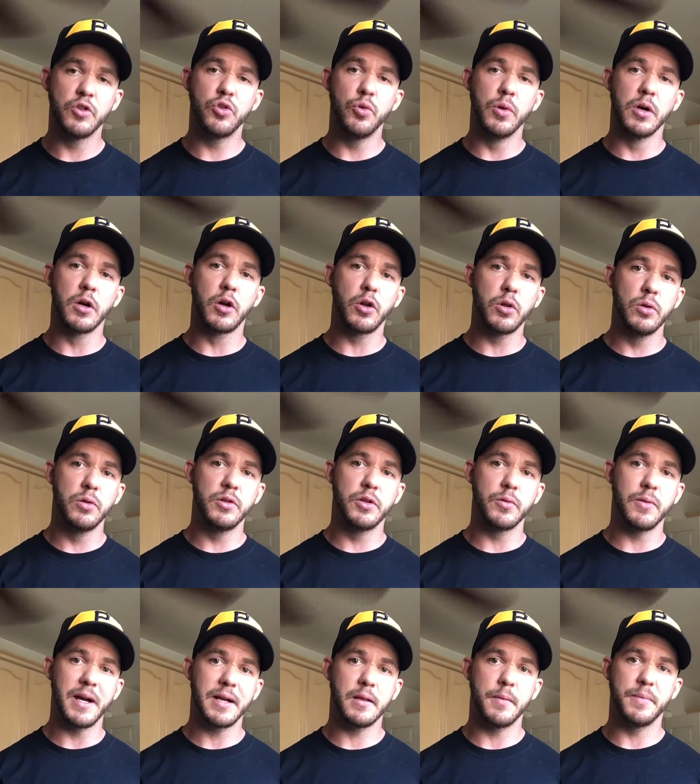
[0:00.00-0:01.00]
to include
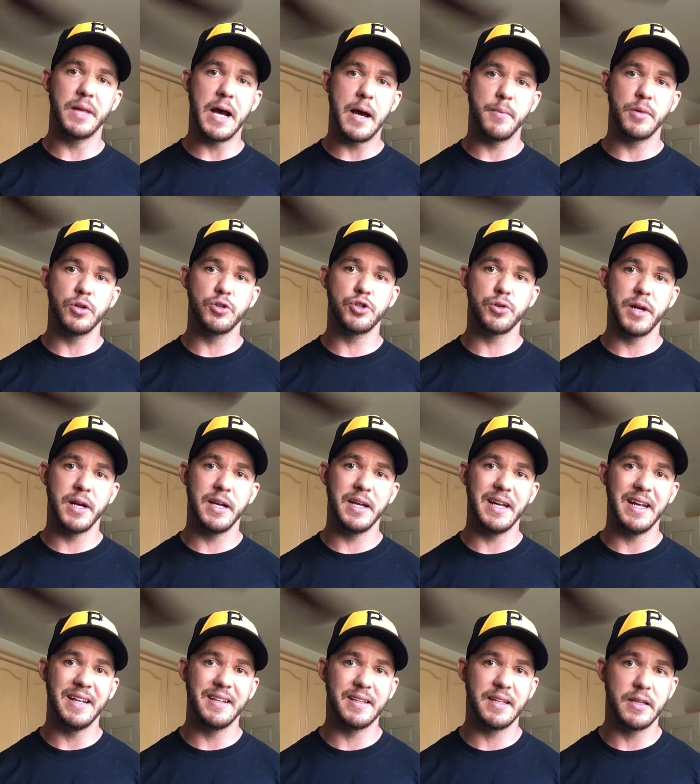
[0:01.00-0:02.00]
direct abdominal training
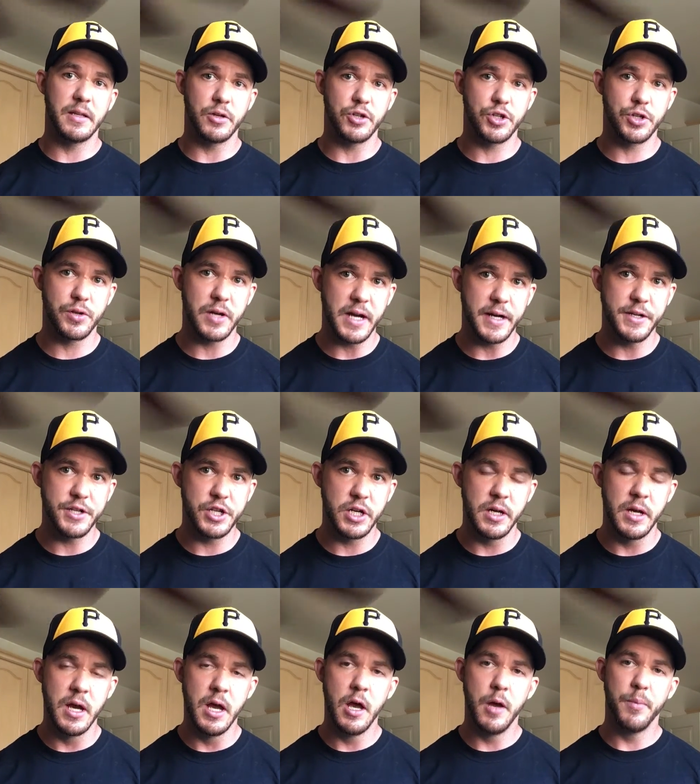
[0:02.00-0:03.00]
into their
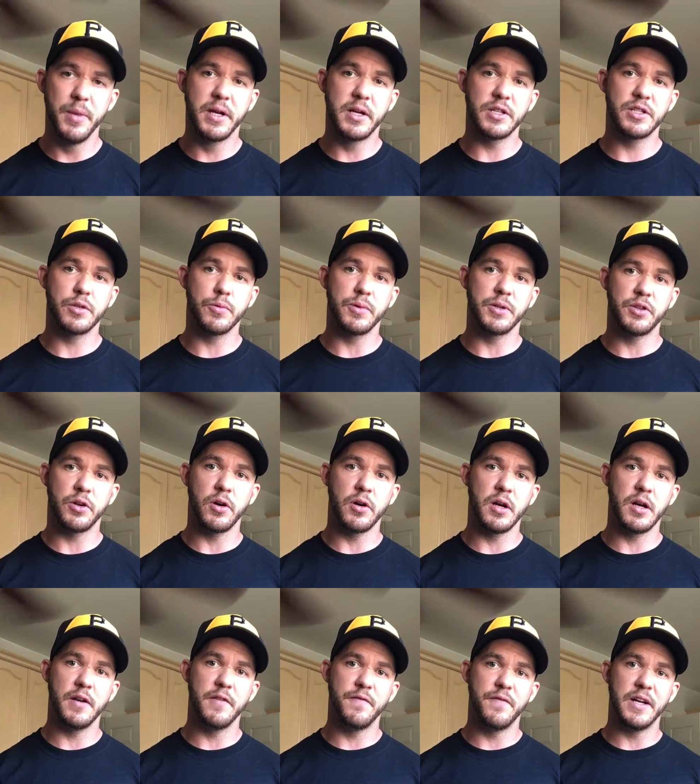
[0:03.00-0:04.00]
strategy because the return
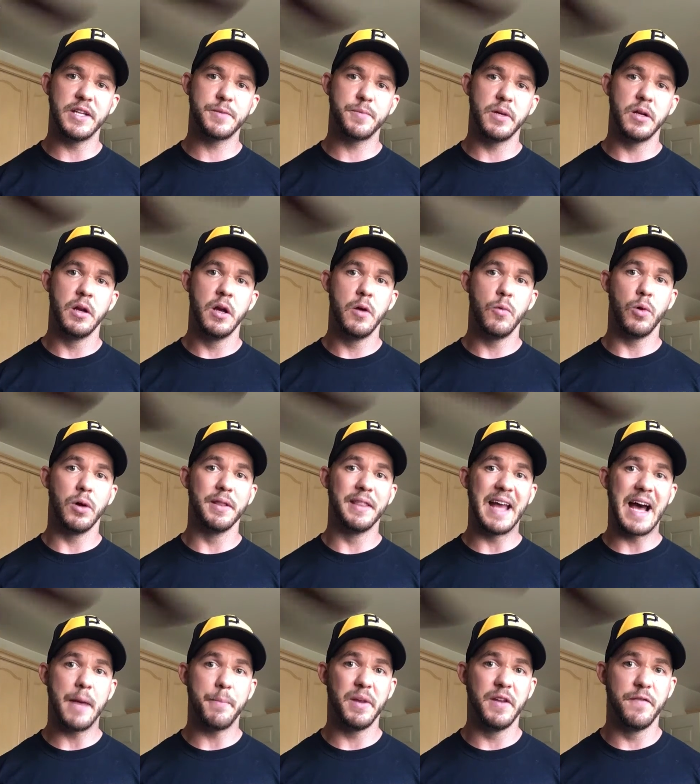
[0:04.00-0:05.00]
on investment will
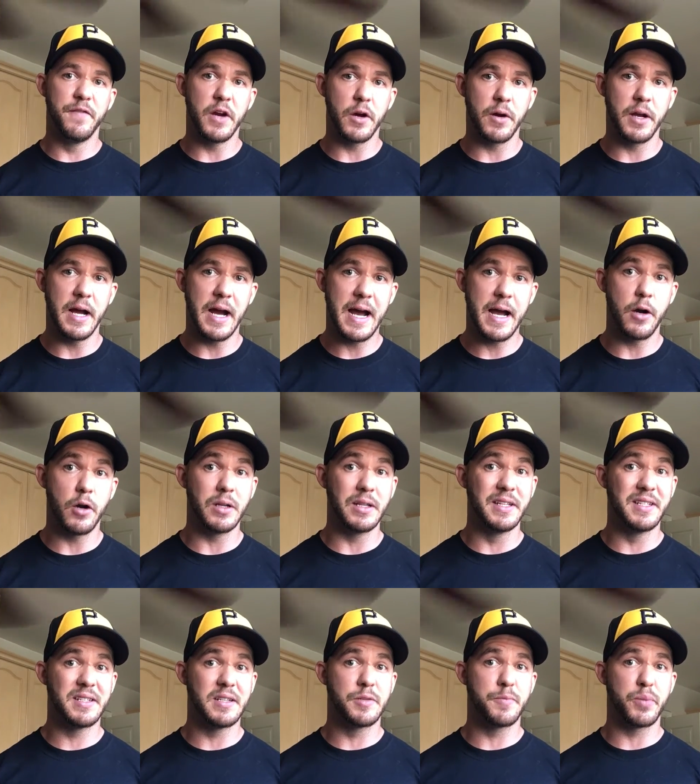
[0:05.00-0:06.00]
not be very high, or at
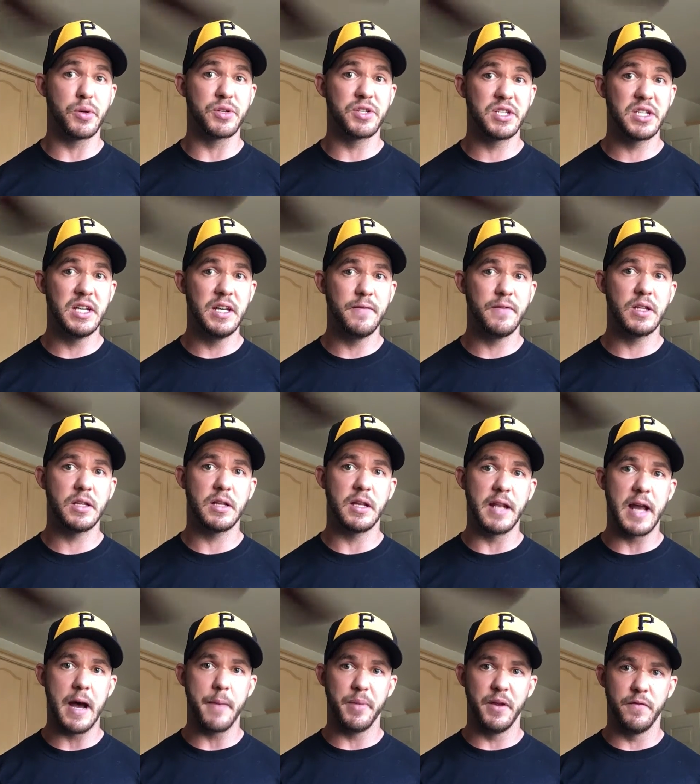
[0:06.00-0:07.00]
least it's perceived to
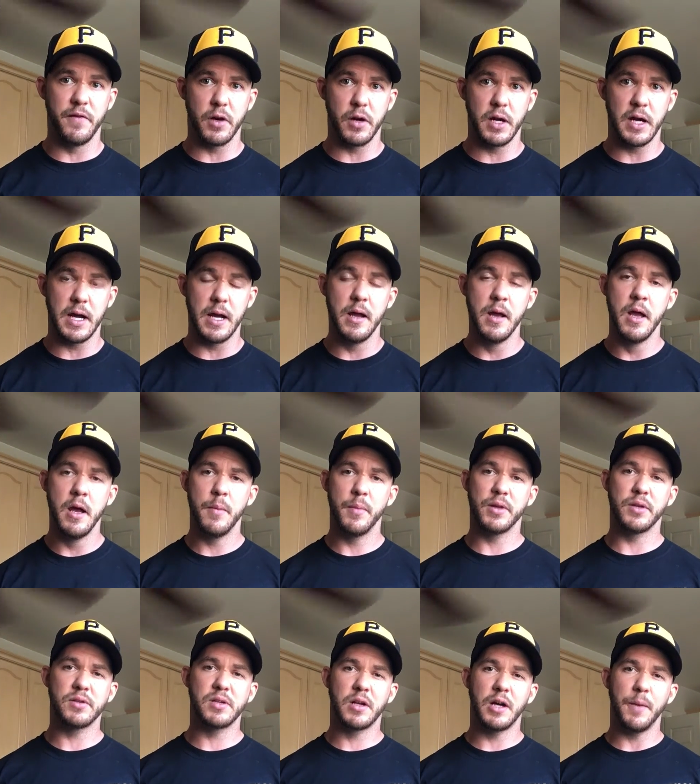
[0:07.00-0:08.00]
not be very high. But
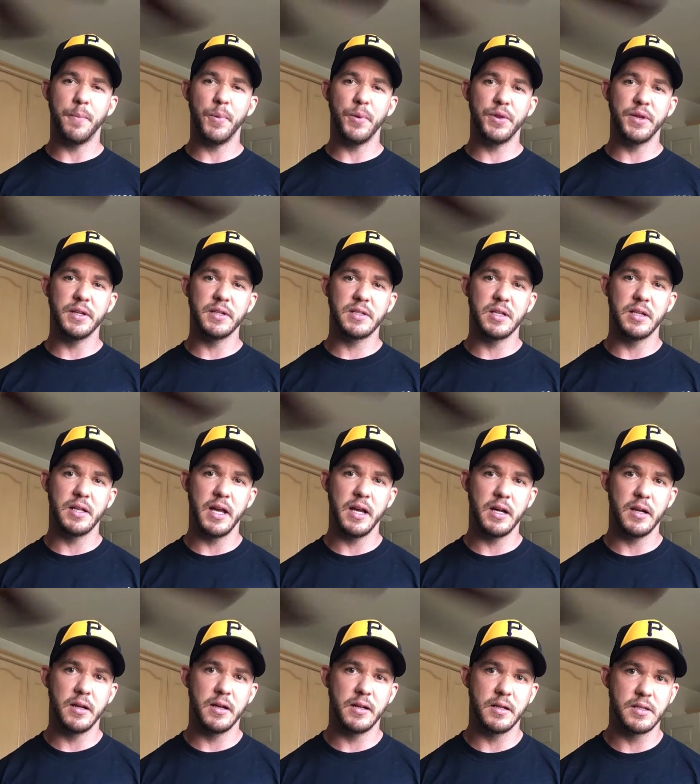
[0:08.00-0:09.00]
there's a couple things to take
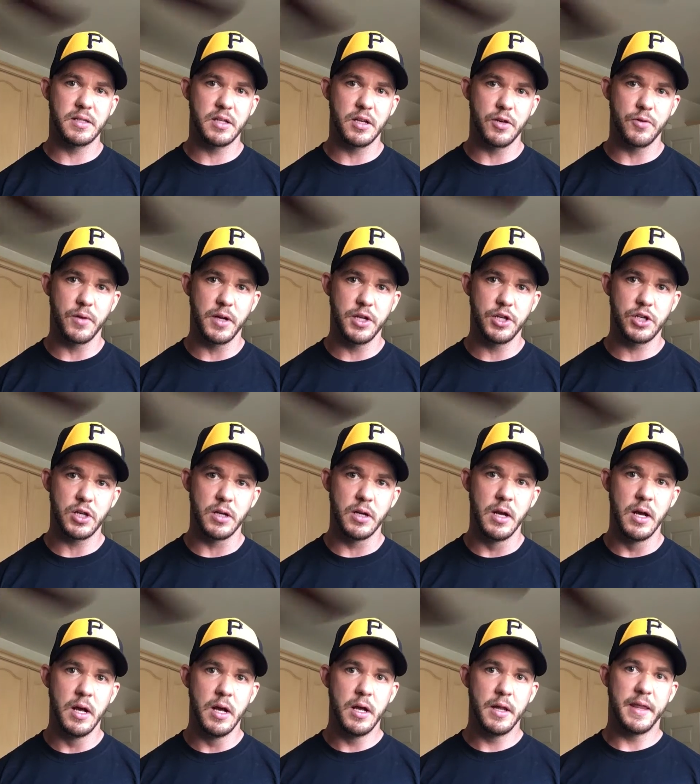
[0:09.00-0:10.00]
into consideration
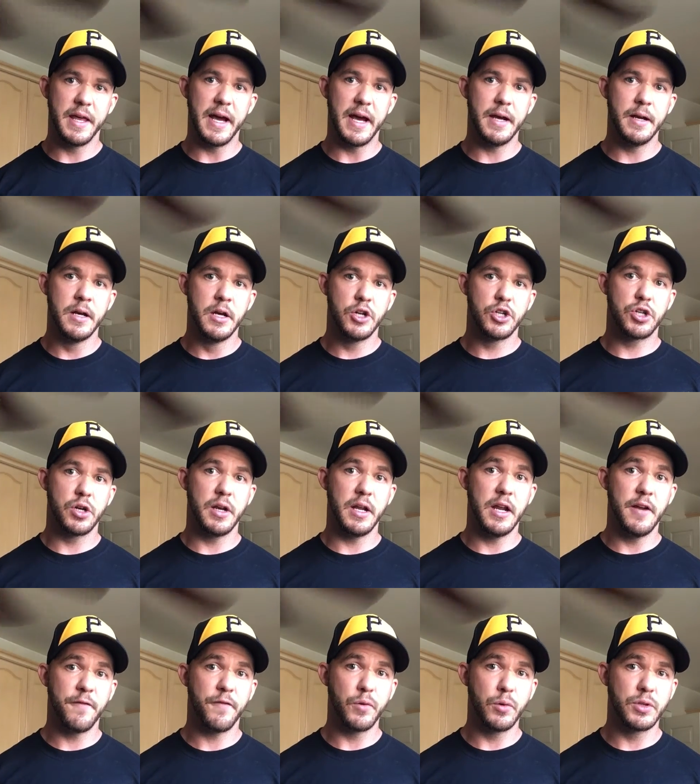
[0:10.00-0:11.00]
that should
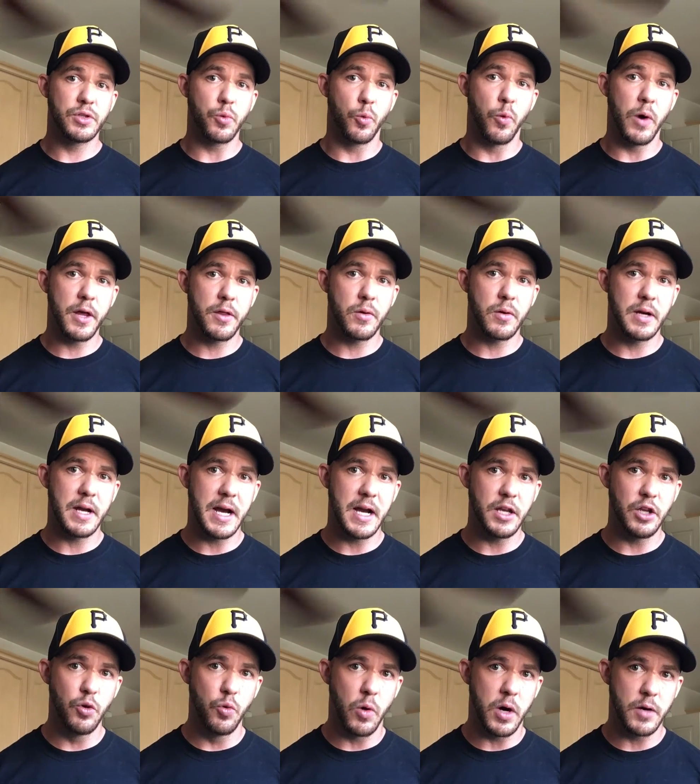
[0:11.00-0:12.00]
influence whether or
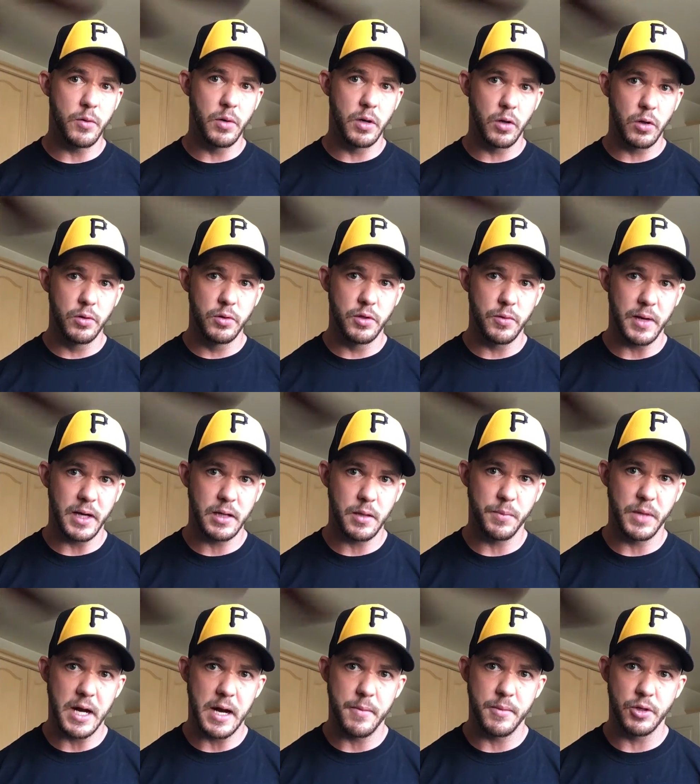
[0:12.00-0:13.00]
not you want to include direct
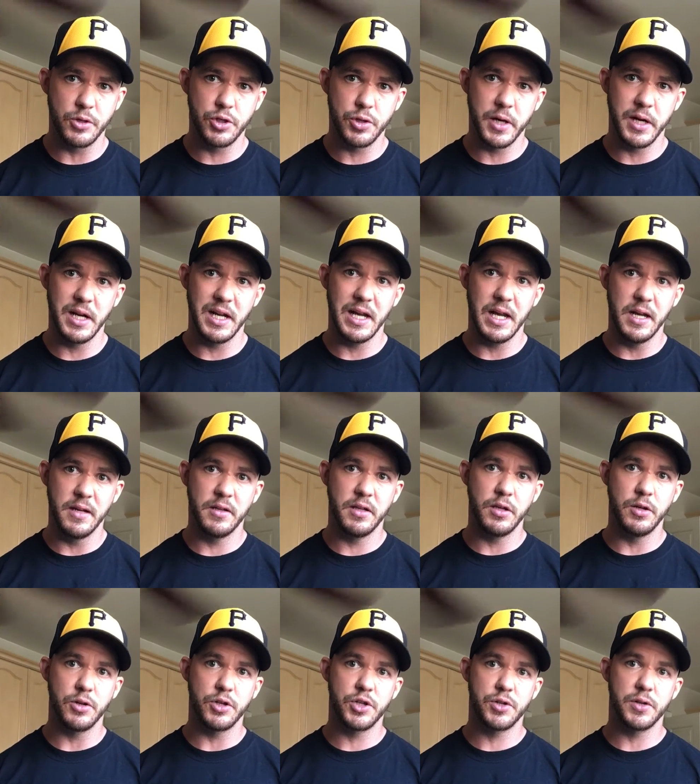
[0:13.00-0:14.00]
abdominal training into your